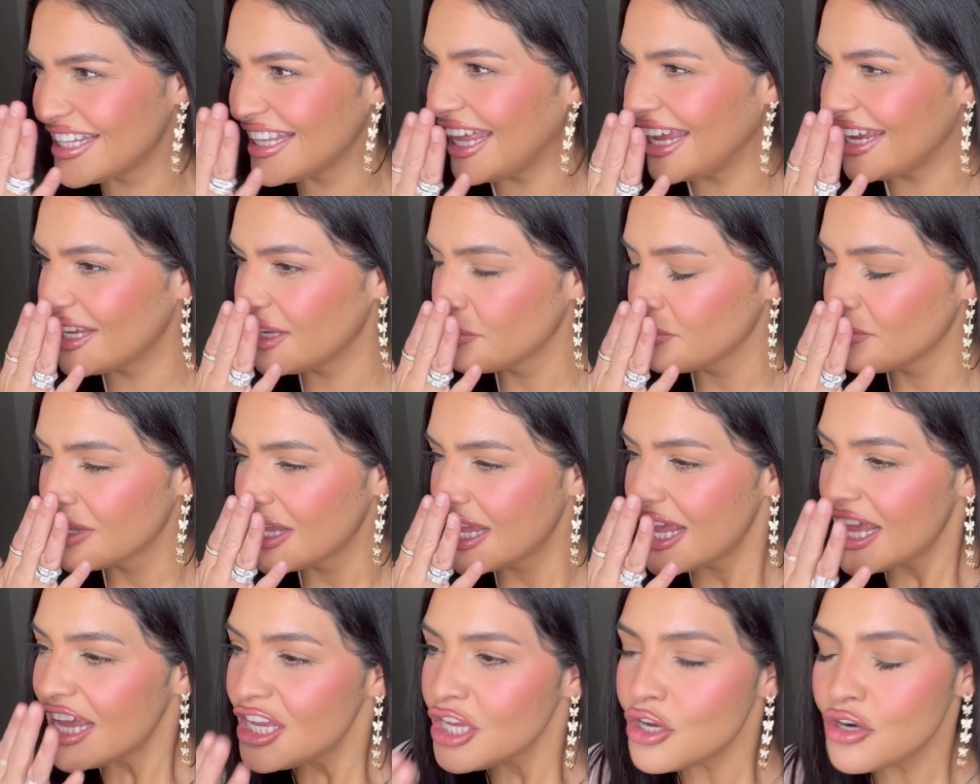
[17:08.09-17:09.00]
Like,
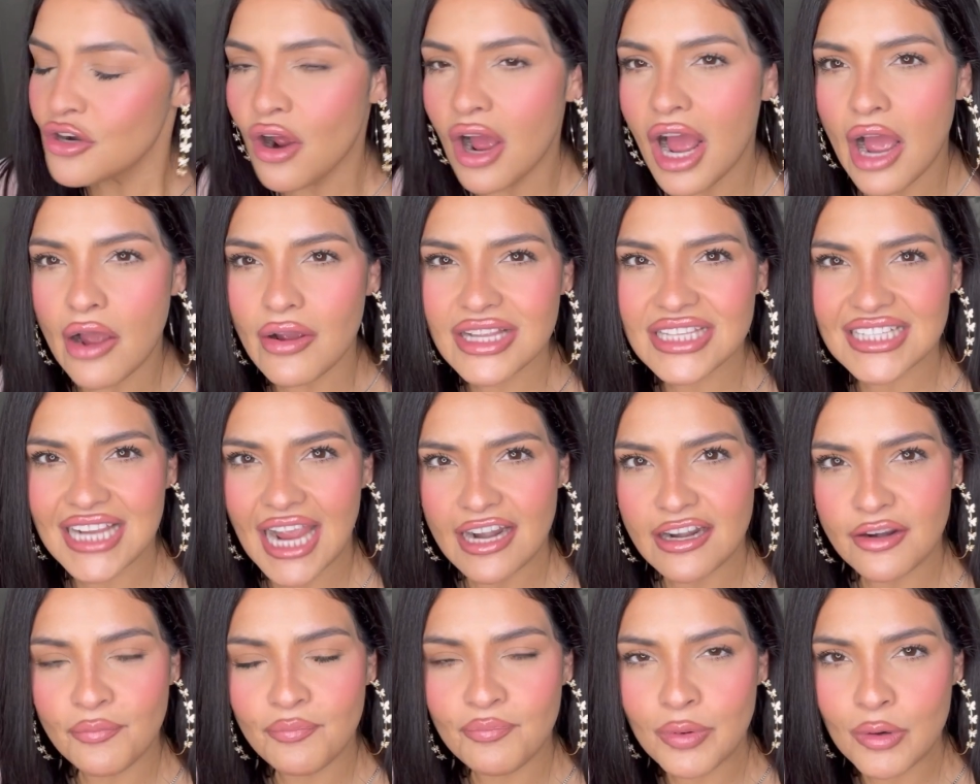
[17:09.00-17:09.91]
you know how it's
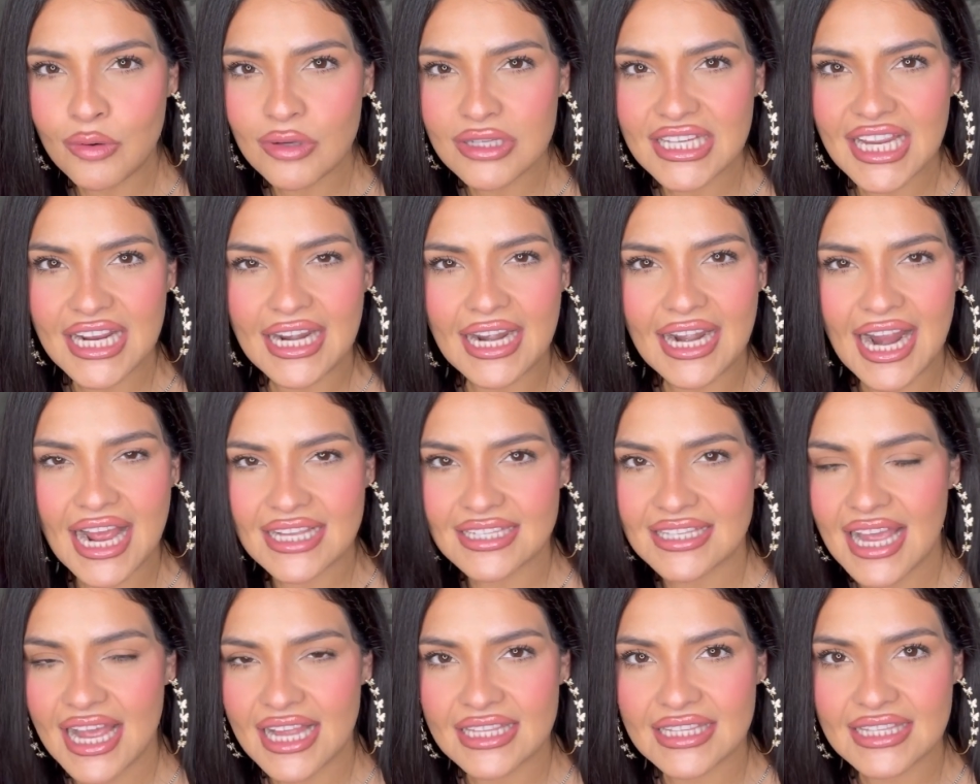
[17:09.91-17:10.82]
kind of boozy and it has
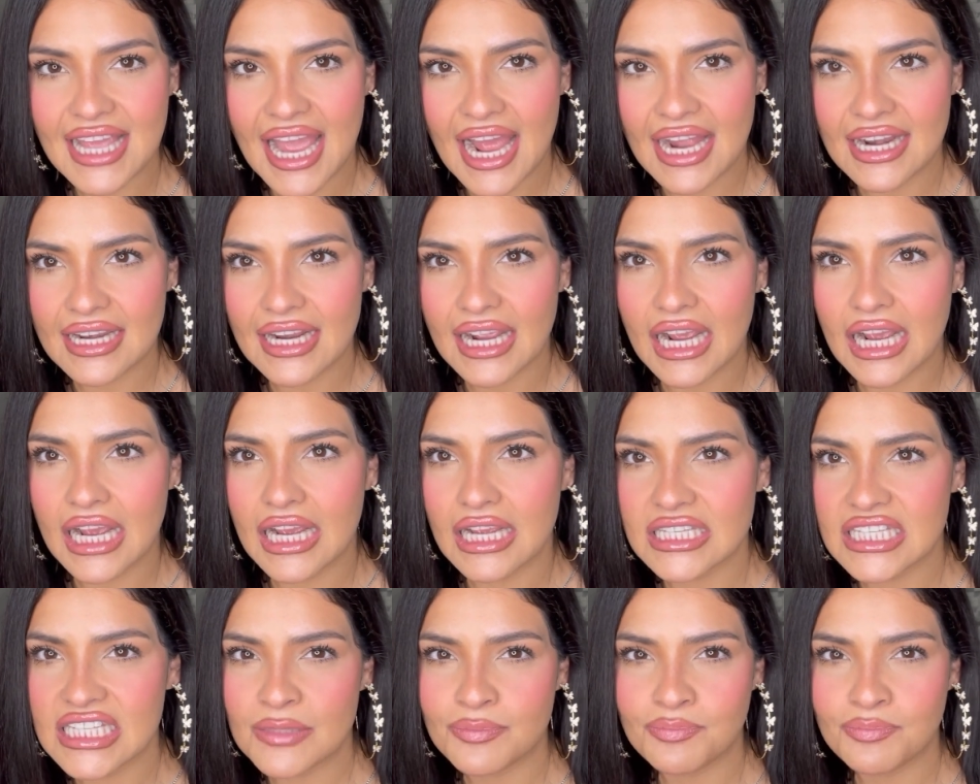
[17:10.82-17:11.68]
that that uh,